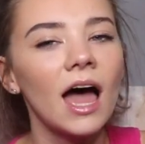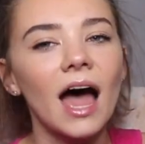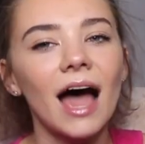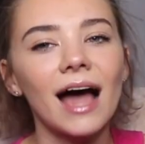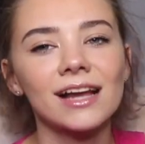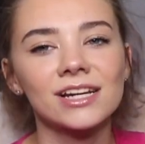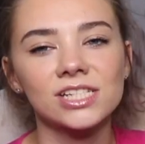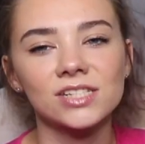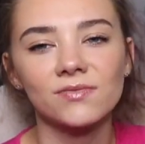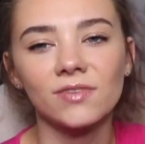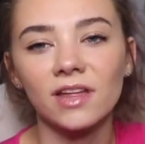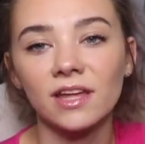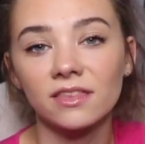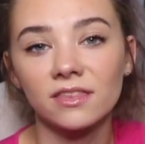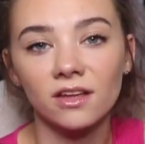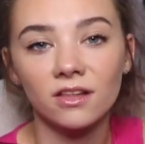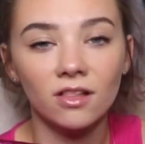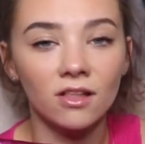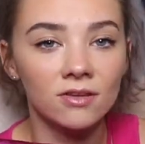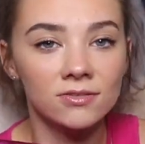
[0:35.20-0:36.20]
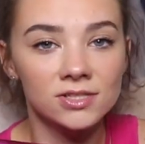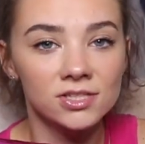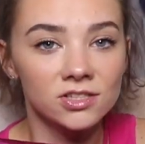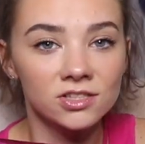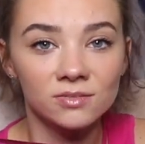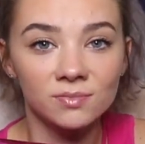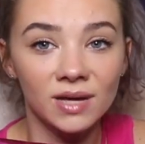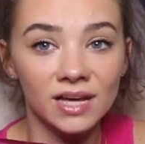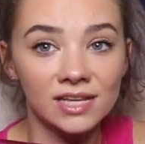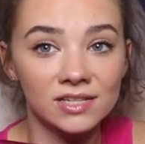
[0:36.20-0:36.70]
I just feel like the clothes are
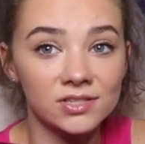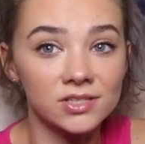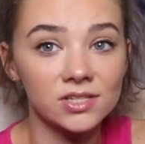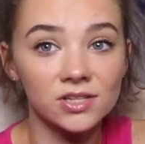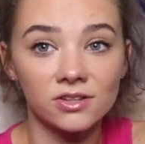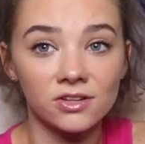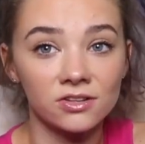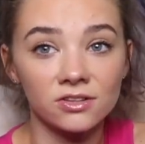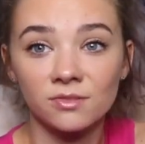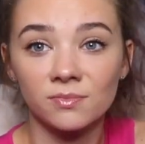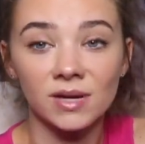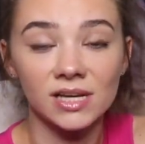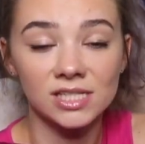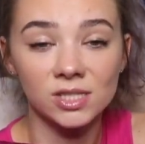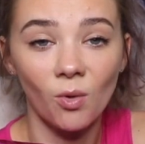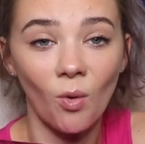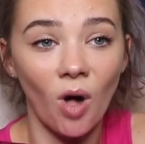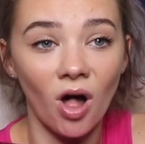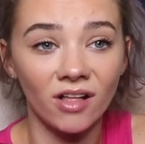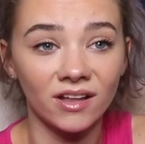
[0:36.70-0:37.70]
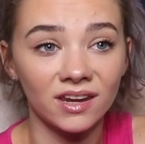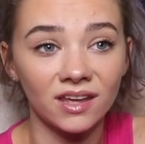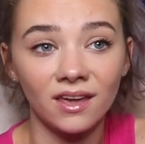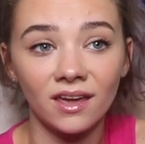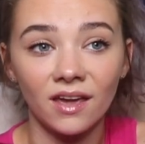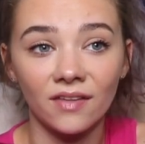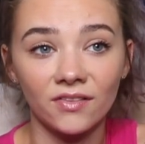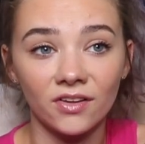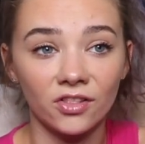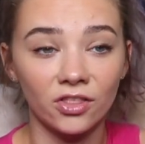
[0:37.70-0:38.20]
the best, they're the best
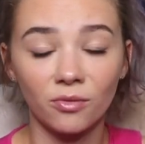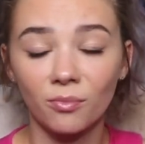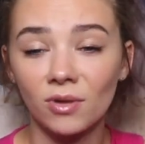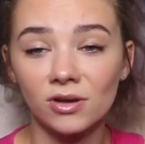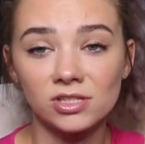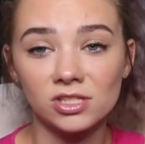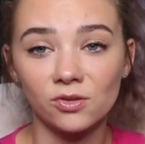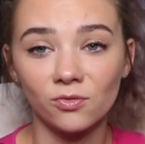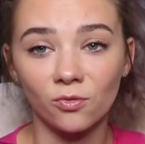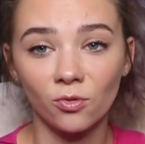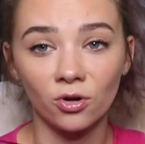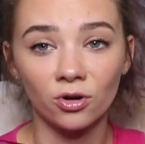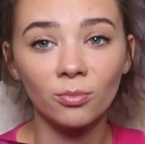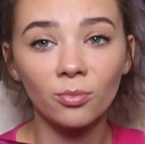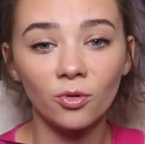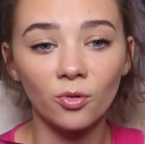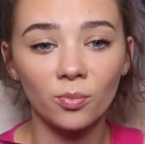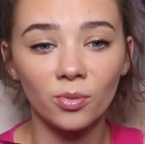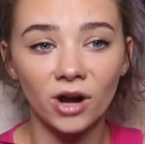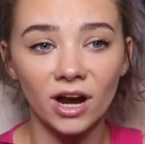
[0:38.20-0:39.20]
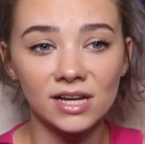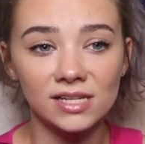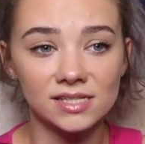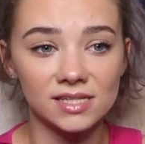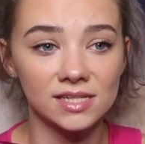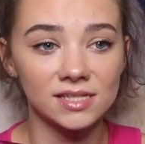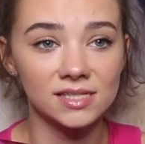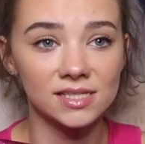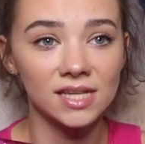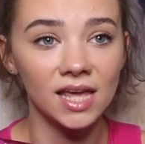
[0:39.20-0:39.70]
quality, and they're the most affordable
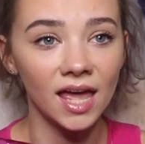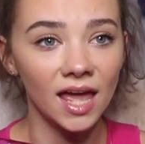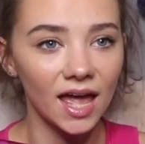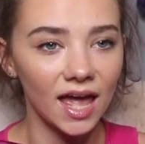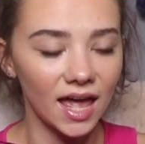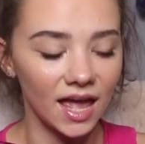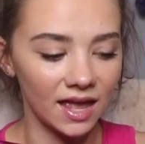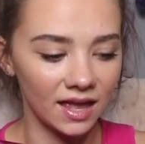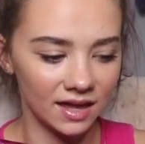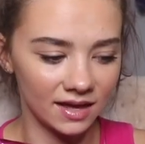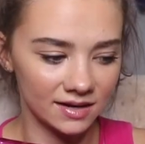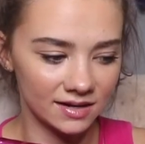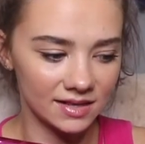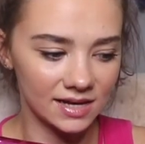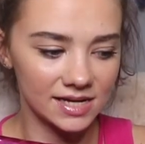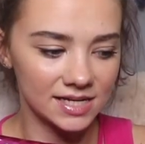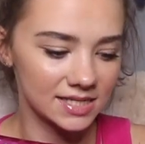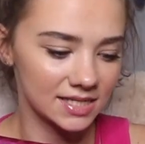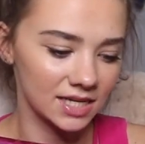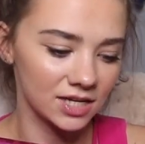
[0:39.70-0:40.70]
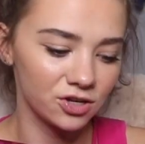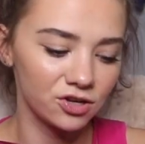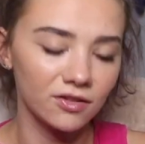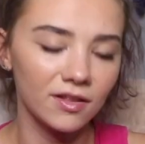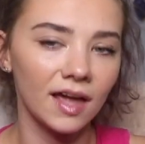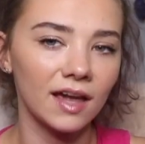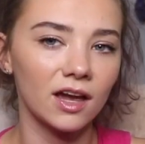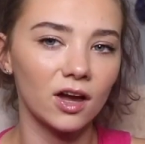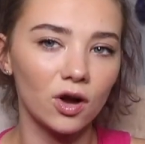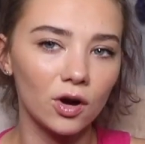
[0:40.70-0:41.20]
prices. And they send you
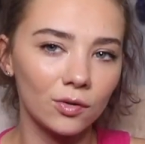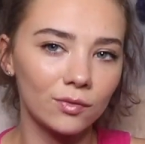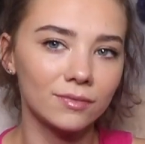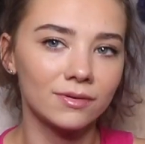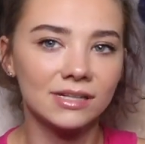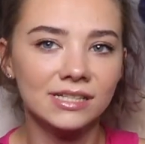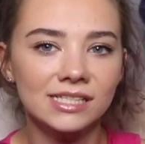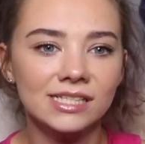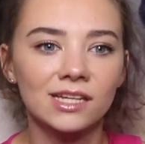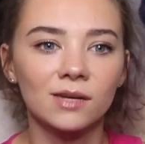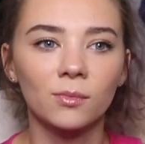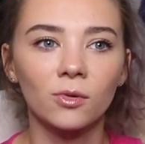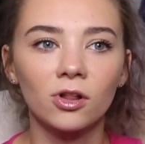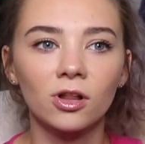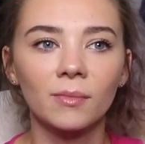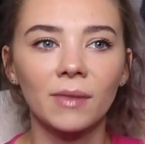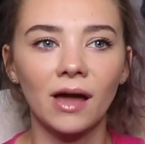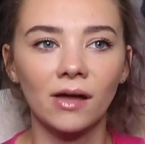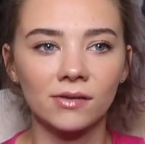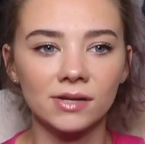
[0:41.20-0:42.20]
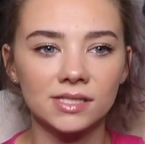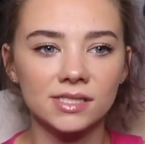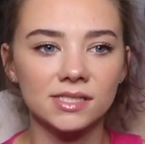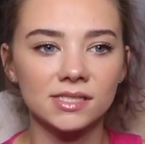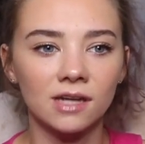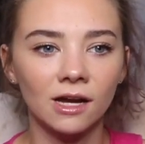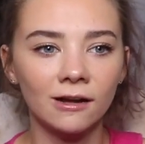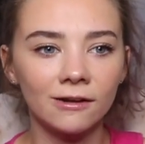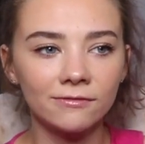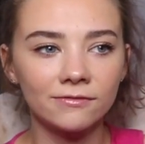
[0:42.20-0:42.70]
like a reasonable amount of
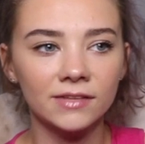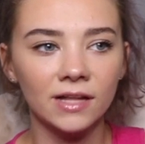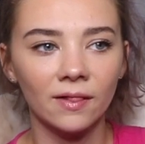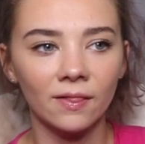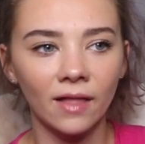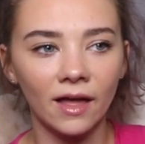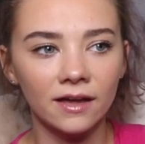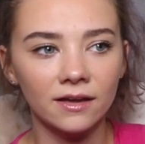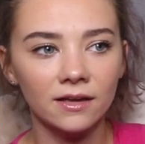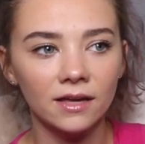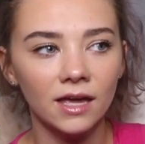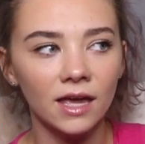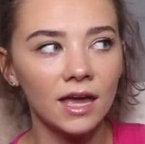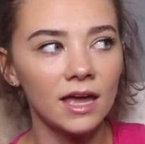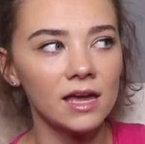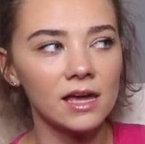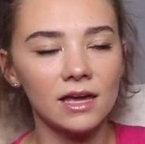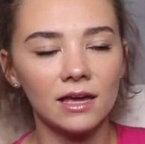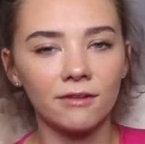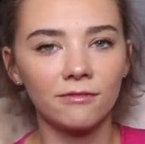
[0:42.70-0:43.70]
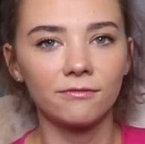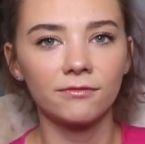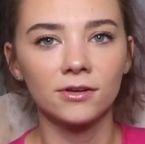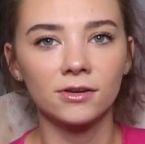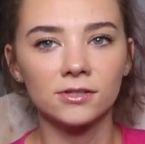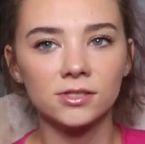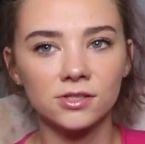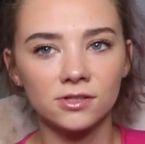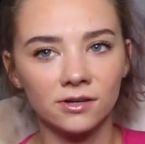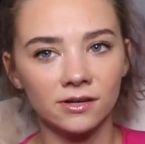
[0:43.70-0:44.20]
stuff that like, it
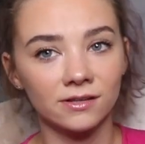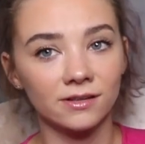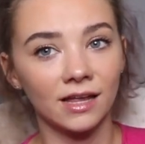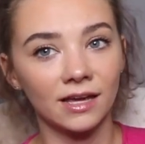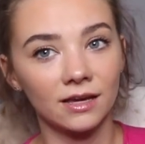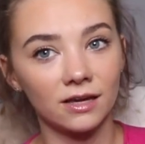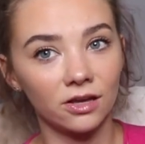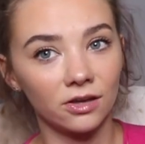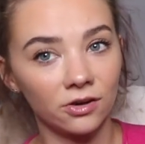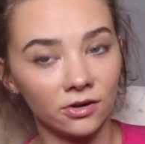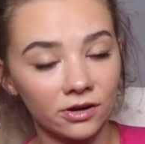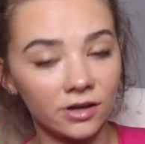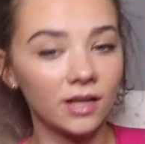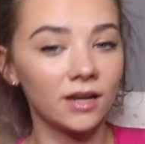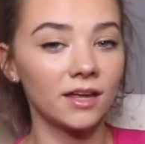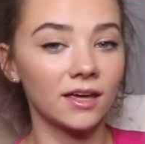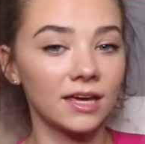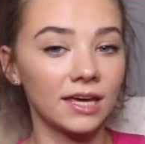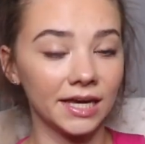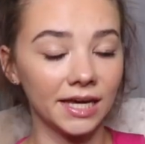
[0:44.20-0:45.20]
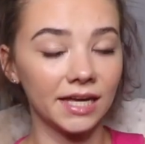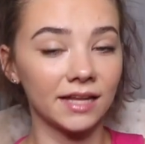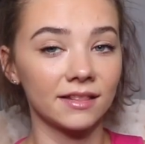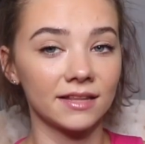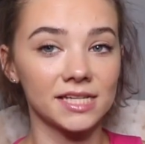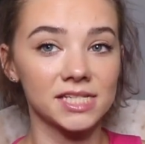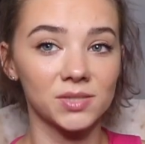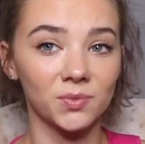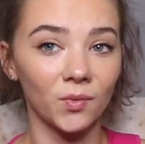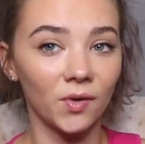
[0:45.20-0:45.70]
feels good, like you're gonna get at
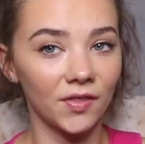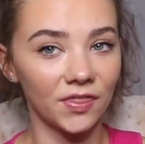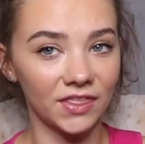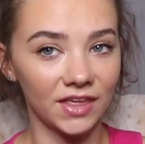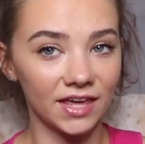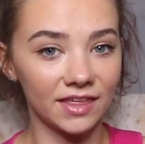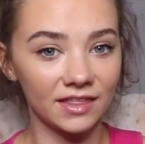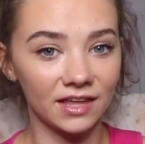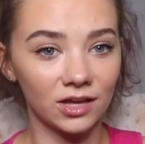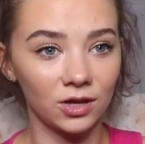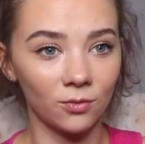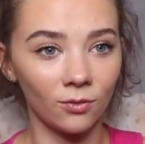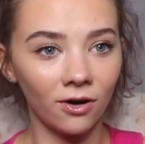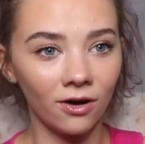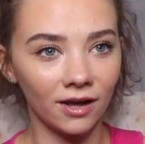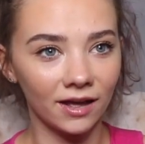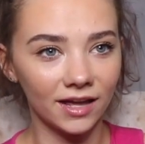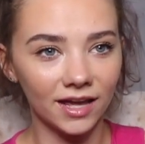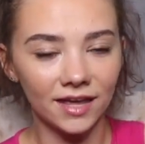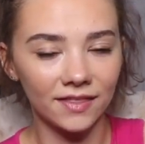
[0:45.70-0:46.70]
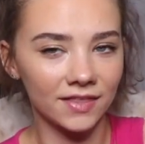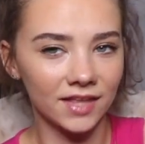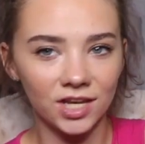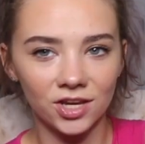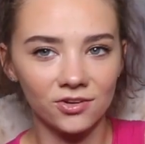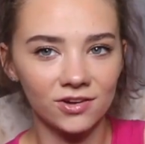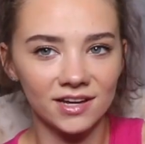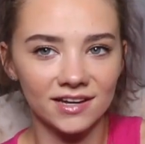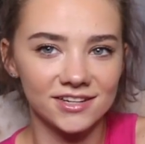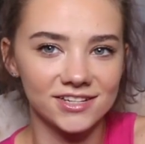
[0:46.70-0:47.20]
least one thing that you want, and then
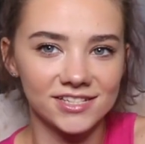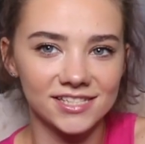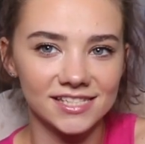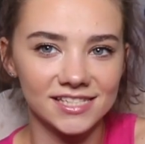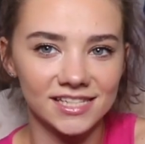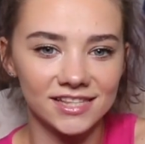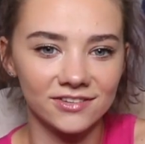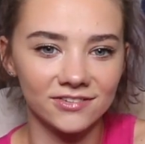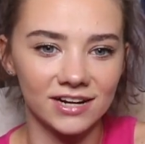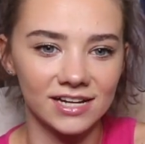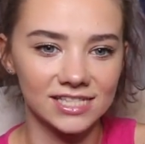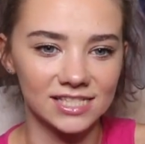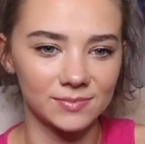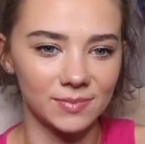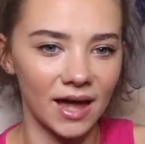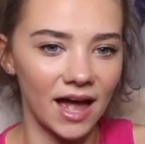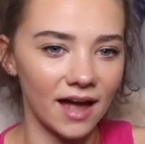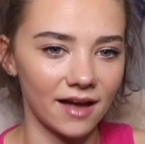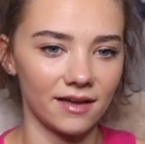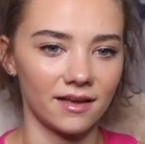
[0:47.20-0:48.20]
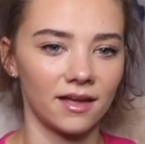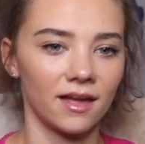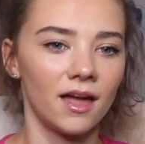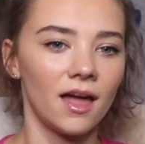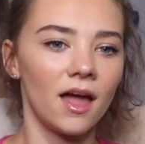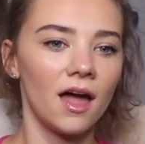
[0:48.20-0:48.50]
you can just send the rest back.